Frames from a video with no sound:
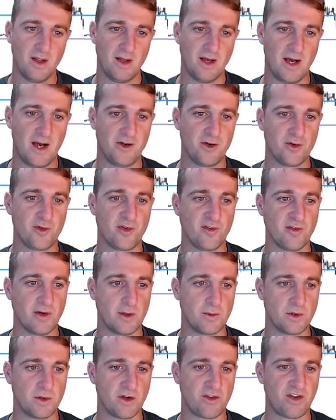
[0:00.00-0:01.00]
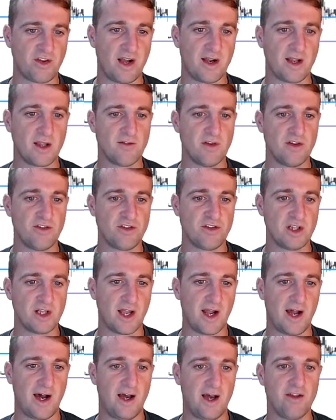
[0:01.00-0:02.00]
I do think that we're going to target these
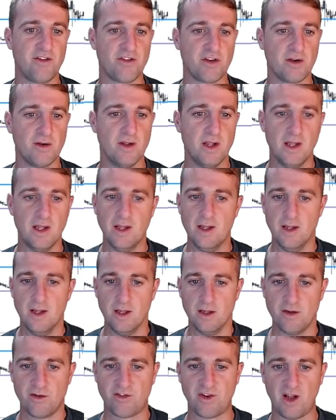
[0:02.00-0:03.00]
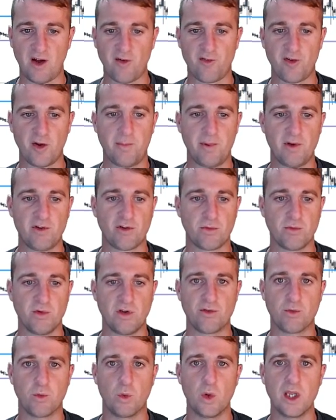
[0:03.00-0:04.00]
yearly highs and start flipping some of
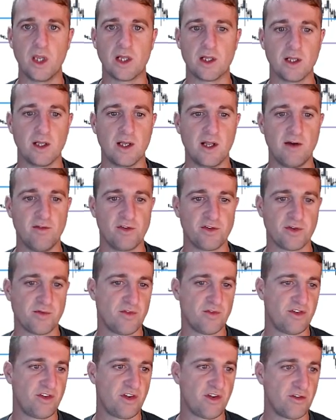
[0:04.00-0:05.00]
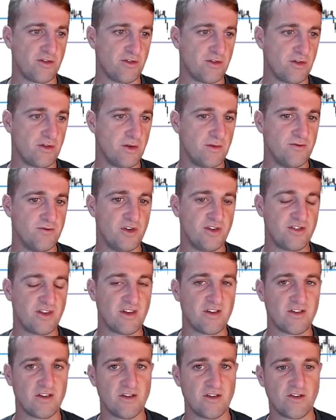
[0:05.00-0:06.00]
these weekly levels of
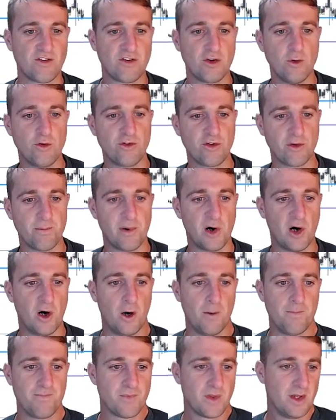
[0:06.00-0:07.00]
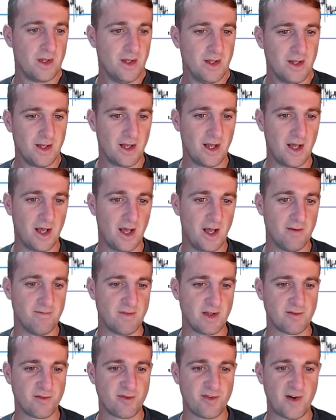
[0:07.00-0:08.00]
resistance to support.
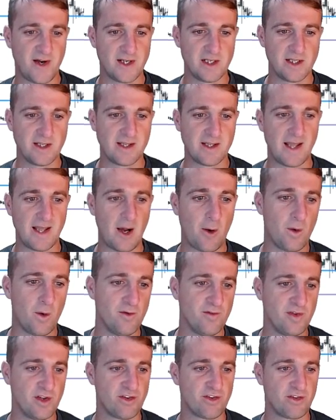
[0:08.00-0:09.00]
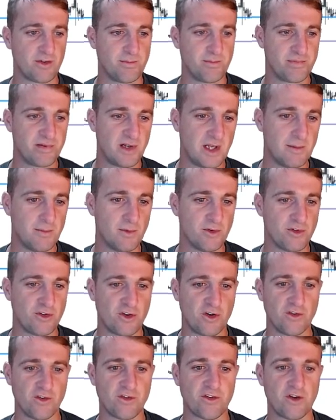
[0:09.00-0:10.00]
And then finally get out of this pretty much
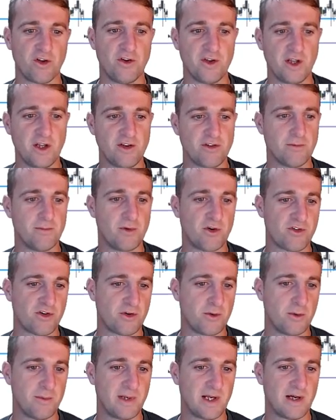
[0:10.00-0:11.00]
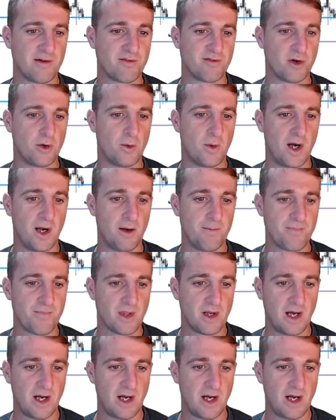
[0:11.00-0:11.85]
consolidation box that we've been on for a while.